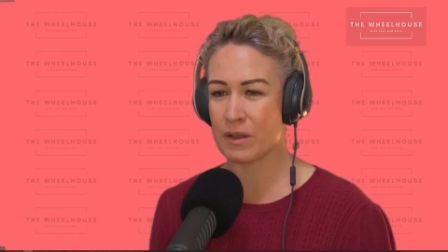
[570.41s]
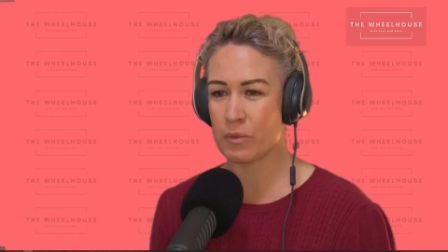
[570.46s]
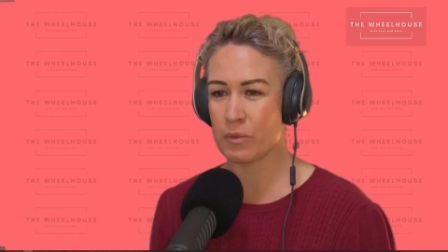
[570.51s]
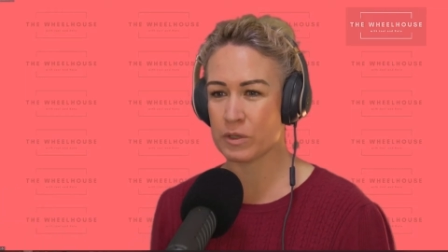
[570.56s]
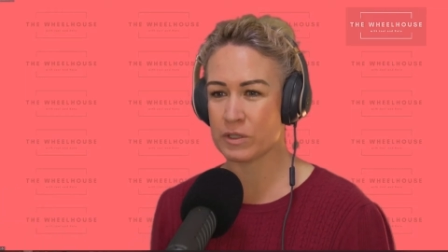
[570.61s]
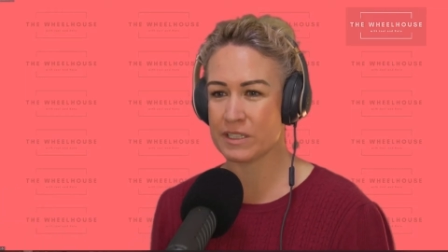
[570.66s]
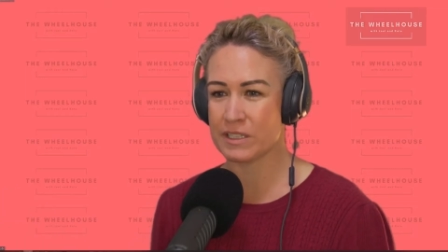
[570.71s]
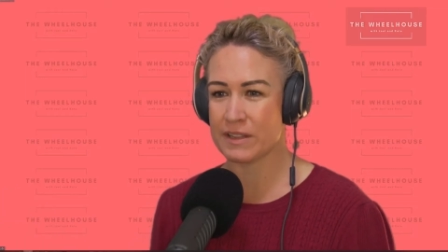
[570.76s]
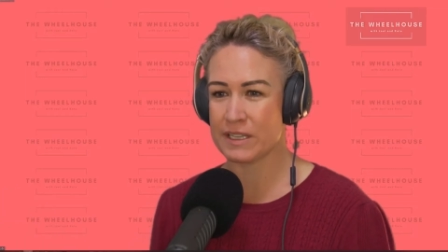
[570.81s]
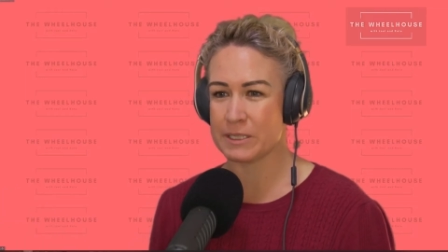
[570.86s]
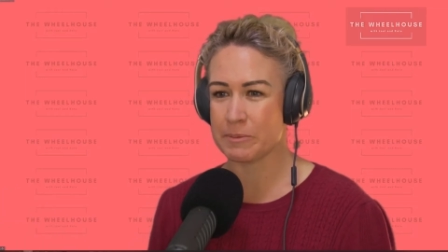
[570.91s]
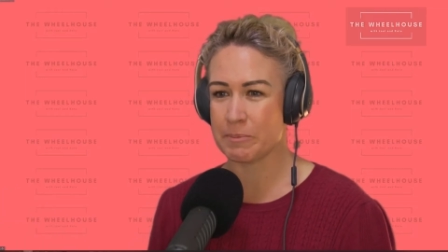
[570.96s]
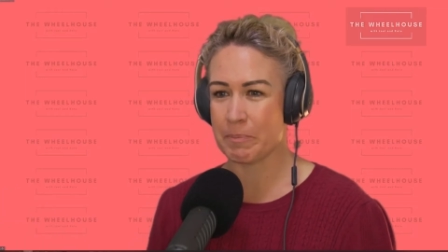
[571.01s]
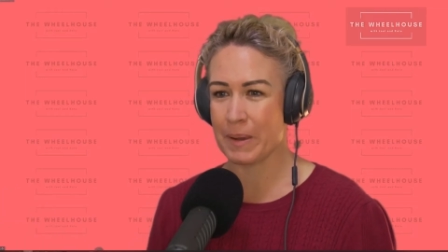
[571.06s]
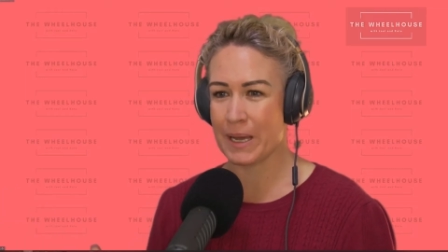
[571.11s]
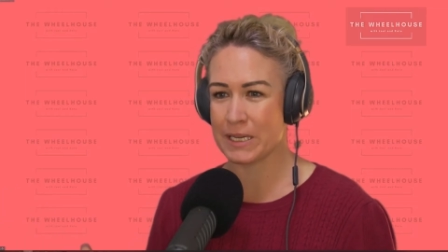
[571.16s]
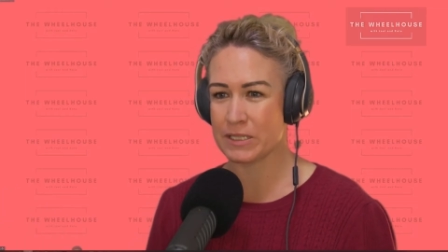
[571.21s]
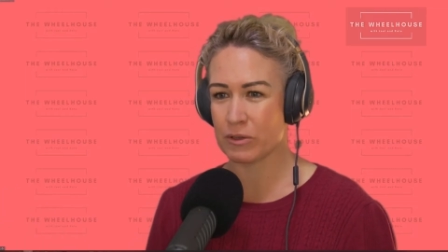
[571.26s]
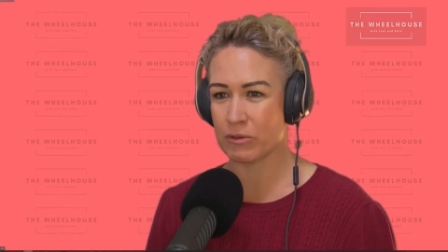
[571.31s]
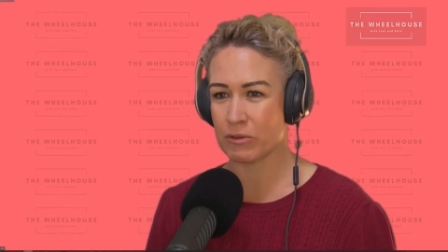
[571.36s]
There wasn't this
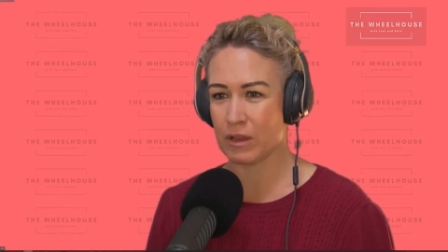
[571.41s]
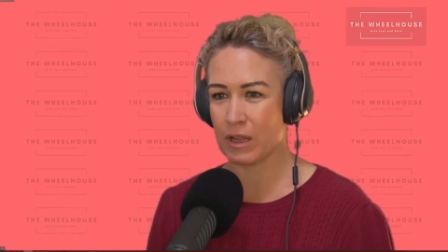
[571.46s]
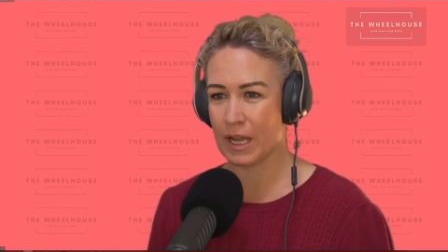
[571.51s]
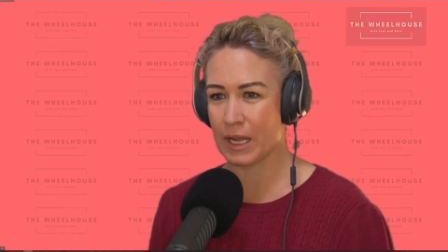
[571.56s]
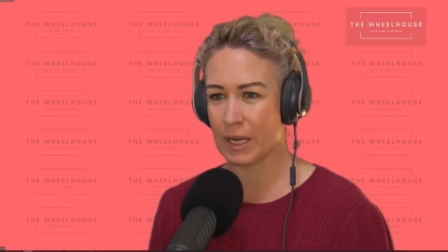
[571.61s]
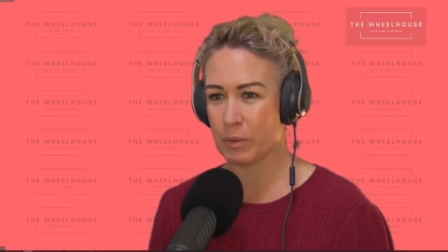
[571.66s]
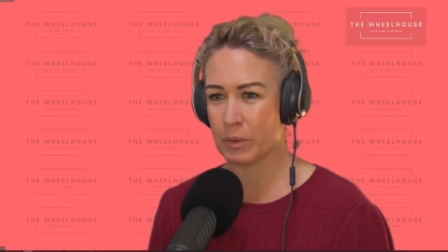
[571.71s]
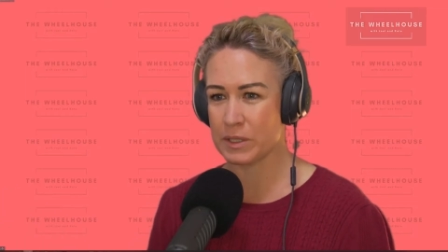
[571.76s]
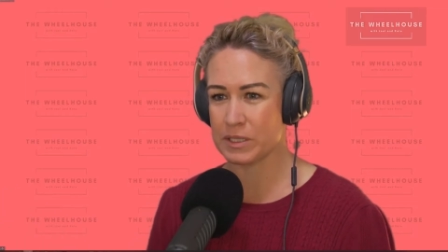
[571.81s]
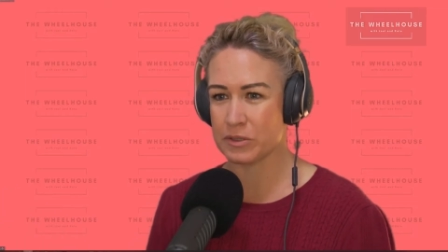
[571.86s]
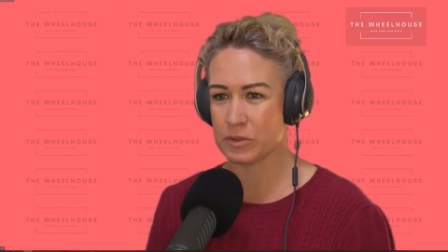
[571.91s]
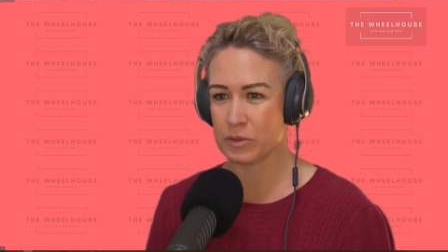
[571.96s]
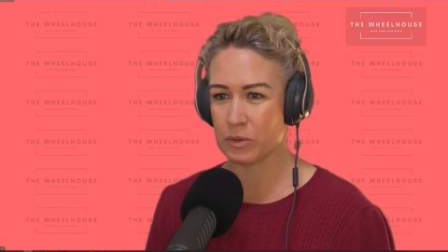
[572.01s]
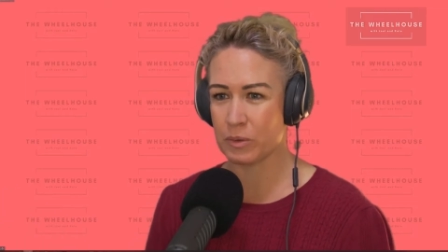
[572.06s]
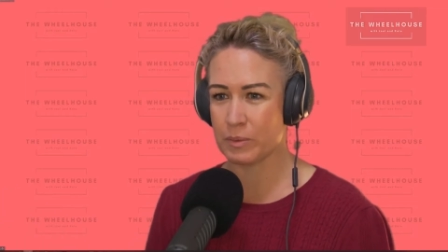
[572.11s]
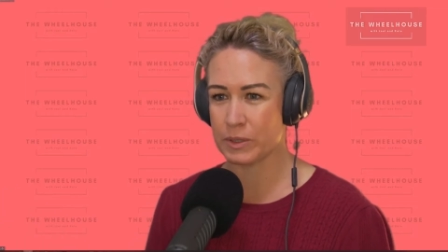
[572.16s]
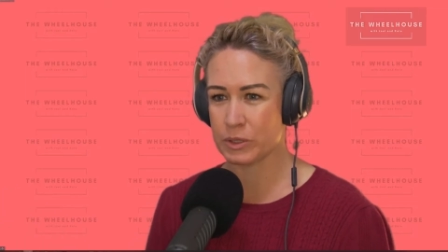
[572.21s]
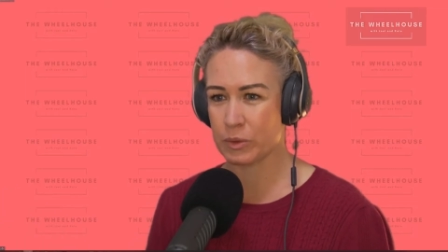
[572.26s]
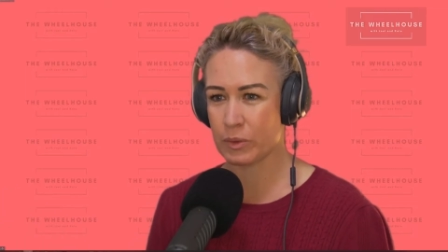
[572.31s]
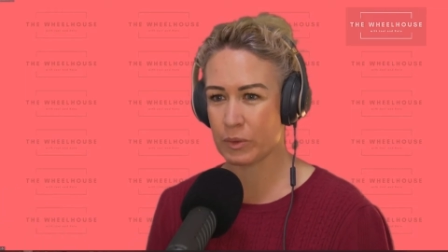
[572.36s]
battle like we
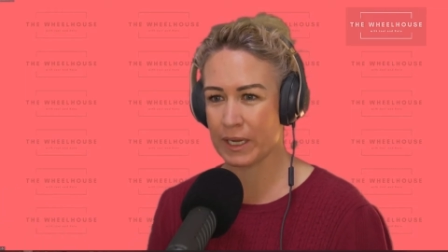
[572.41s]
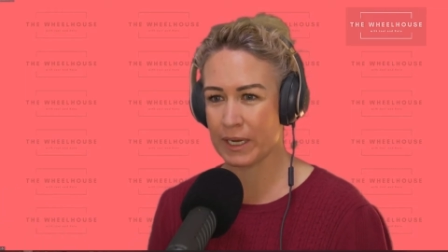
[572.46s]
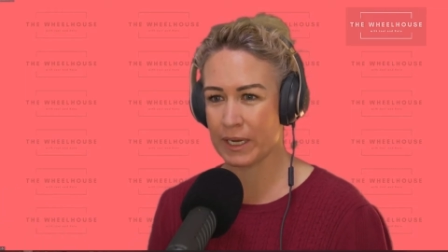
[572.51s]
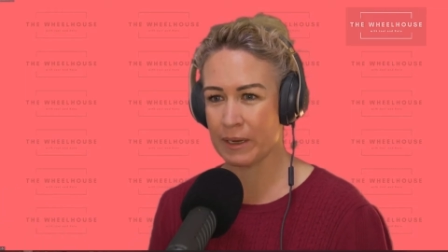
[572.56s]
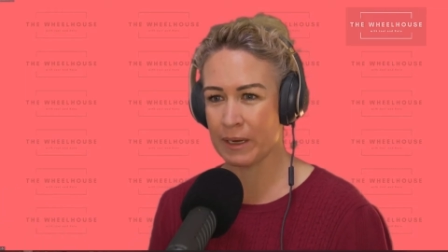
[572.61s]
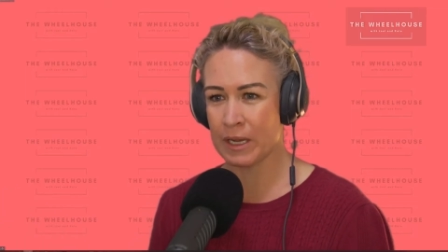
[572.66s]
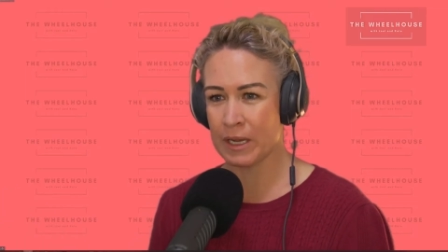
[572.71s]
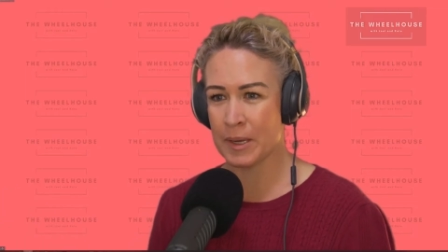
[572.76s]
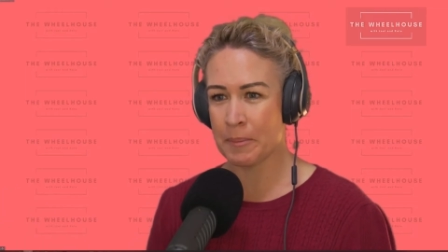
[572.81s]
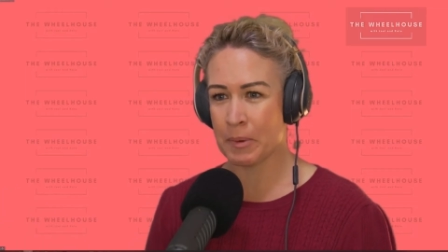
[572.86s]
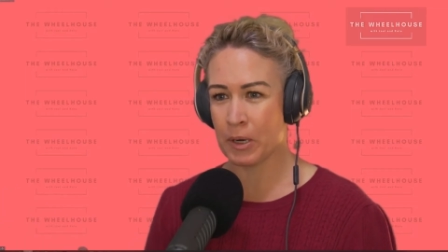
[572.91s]
saw between